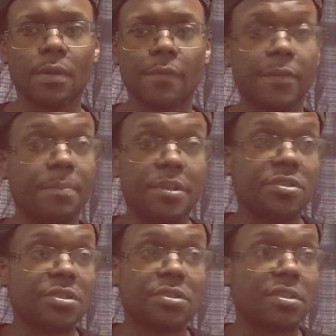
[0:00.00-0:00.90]
if the
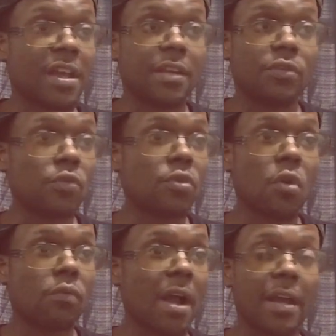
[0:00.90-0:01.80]
business ain't do
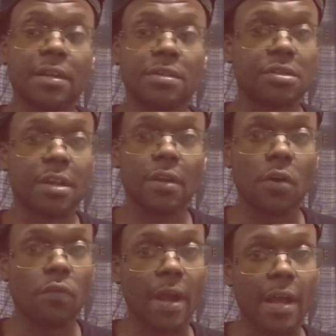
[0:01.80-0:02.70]
go right, it just ain't
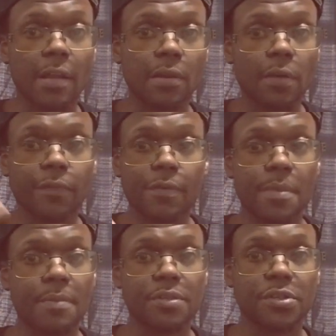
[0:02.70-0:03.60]
go right. I learn from
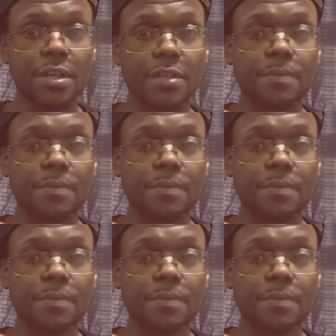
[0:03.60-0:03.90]
my mistakes.